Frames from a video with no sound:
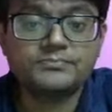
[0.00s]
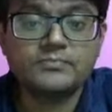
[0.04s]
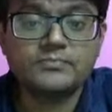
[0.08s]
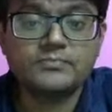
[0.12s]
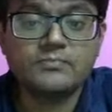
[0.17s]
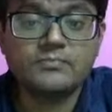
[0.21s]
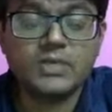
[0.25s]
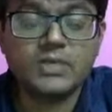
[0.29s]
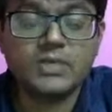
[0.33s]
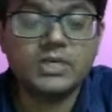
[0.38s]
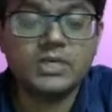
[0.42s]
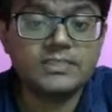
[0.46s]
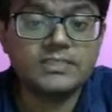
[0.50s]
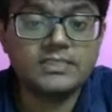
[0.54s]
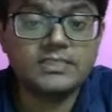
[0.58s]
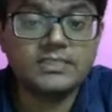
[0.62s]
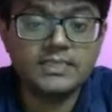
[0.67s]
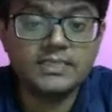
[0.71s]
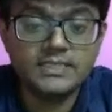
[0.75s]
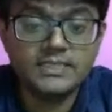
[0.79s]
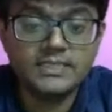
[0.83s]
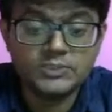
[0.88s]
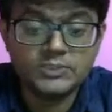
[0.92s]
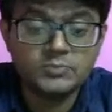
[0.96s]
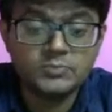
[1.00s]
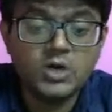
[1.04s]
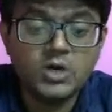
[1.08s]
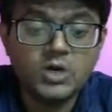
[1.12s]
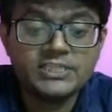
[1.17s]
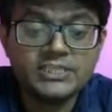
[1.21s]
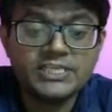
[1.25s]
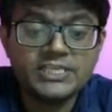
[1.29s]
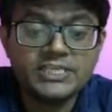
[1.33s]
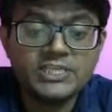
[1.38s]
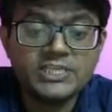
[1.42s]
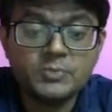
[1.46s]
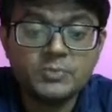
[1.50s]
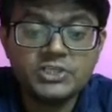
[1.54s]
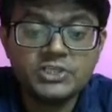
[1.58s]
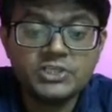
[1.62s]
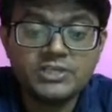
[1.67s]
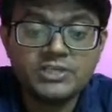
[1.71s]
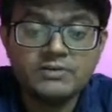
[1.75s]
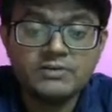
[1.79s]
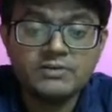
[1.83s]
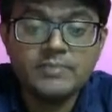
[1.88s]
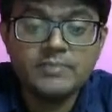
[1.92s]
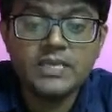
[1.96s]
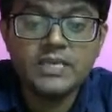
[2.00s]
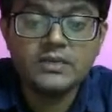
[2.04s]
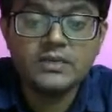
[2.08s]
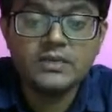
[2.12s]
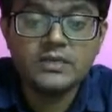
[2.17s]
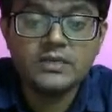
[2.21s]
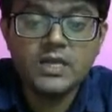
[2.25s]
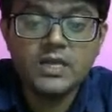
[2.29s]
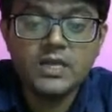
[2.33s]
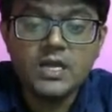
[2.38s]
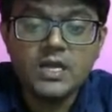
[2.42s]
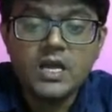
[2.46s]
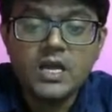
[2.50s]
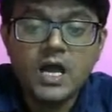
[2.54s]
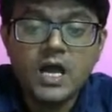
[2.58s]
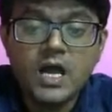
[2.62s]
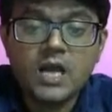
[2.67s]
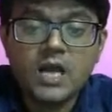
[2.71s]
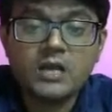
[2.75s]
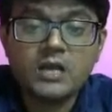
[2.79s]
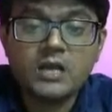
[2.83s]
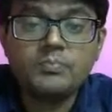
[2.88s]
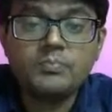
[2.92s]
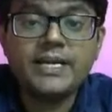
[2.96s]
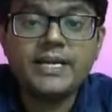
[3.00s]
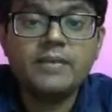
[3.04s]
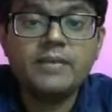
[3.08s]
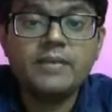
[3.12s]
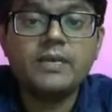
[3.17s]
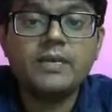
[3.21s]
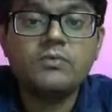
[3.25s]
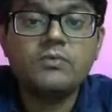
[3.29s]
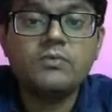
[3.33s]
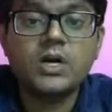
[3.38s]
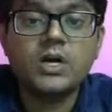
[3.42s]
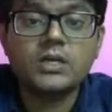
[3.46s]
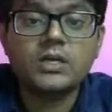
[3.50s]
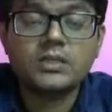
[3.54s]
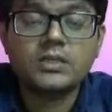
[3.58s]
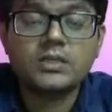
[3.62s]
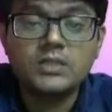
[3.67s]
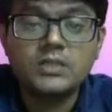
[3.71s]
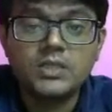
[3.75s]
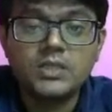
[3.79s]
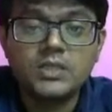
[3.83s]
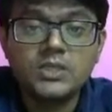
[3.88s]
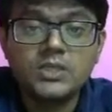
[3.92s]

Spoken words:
because the small change in position will be accompanied by what?